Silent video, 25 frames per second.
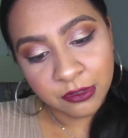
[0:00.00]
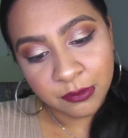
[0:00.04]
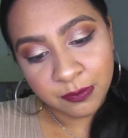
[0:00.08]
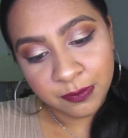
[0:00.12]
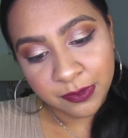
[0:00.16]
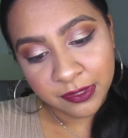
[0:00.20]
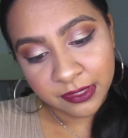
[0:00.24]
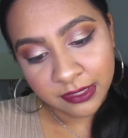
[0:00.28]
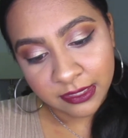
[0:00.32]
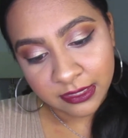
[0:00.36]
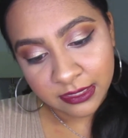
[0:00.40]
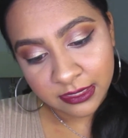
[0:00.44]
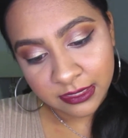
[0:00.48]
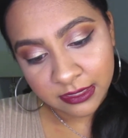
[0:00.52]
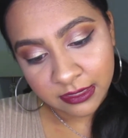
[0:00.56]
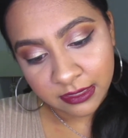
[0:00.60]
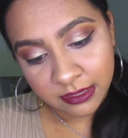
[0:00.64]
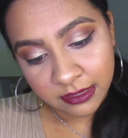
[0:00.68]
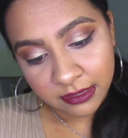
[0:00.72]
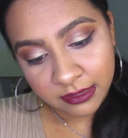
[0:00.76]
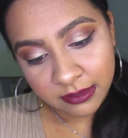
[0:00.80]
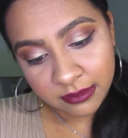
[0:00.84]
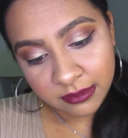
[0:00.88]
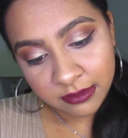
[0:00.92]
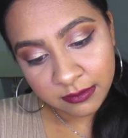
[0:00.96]
open this
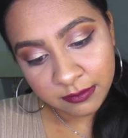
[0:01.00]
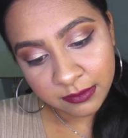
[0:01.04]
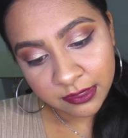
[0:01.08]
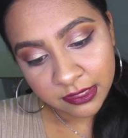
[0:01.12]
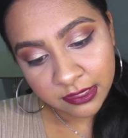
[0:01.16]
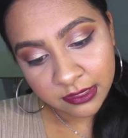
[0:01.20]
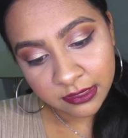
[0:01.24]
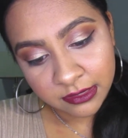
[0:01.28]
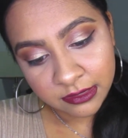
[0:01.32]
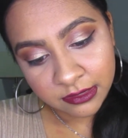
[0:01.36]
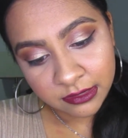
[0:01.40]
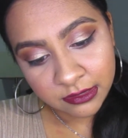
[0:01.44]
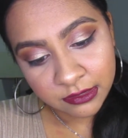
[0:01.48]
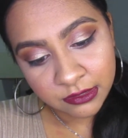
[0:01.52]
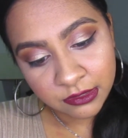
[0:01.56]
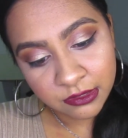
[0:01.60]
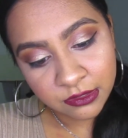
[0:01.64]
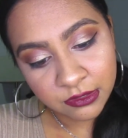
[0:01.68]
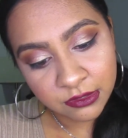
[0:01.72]
thing because it's